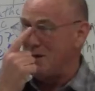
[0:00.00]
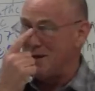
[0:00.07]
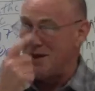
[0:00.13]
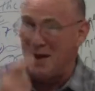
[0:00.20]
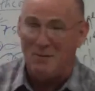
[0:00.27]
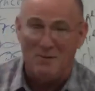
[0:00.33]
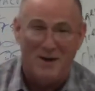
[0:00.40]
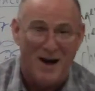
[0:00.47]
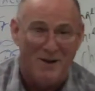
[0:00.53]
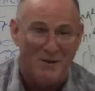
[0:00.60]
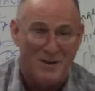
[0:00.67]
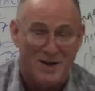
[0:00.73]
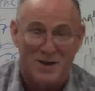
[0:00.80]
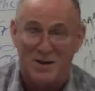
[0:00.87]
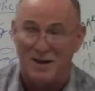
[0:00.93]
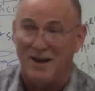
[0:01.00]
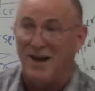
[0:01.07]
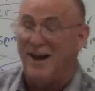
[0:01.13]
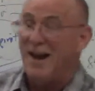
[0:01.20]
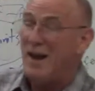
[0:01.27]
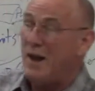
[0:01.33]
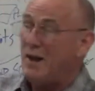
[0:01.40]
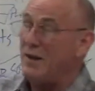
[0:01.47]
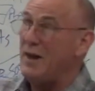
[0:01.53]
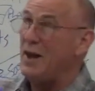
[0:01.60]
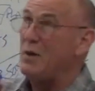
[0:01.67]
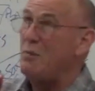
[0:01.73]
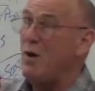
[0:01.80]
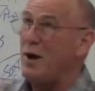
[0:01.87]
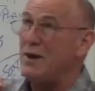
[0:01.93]
been some conversation. The
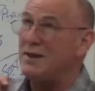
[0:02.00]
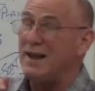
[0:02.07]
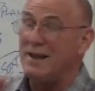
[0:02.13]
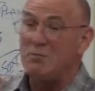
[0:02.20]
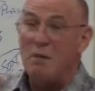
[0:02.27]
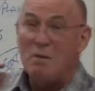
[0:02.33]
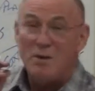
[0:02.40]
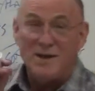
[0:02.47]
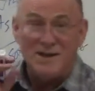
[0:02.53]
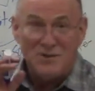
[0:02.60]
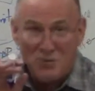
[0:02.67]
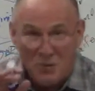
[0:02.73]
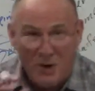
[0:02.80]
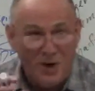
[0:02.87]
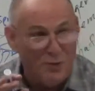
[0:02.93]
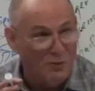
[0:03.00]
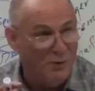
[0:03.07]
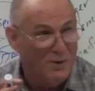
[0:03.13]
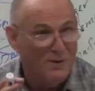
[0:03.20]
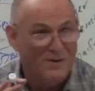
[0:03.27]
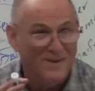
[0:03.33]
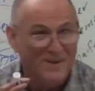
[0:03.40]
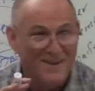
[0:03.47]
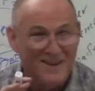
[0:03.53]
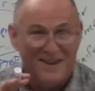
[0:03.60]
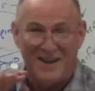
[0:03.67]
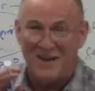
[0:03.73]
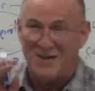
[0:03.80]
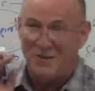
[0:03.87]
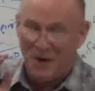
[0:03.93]
other part is that, remember, he's 12. He's